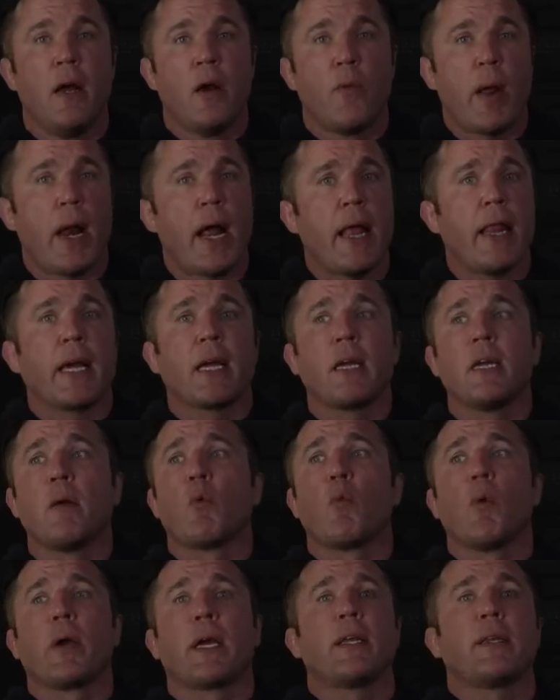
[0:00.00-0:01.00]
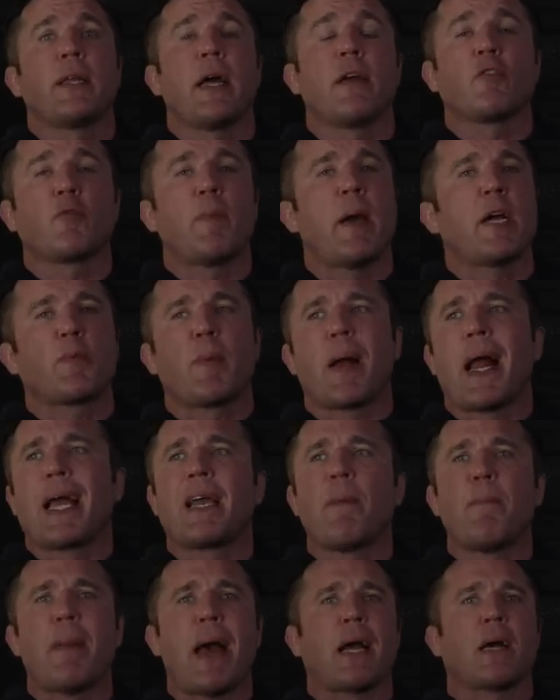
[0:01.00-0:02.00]
But I like a number one contenders match, but I
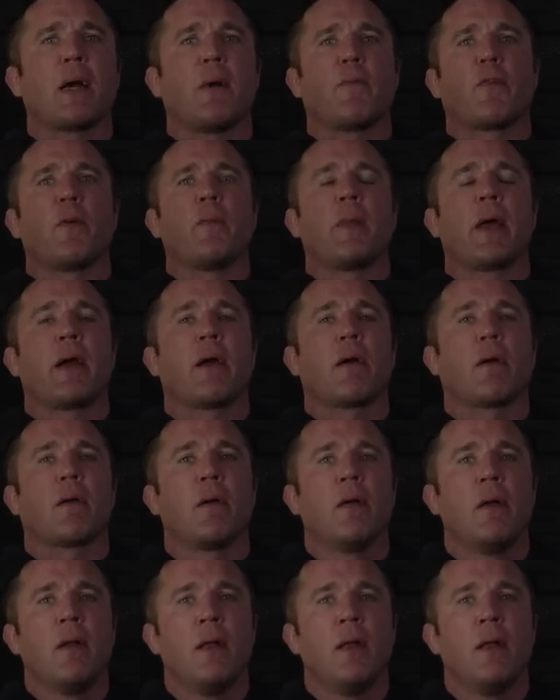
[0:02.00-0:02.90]
can back up from there.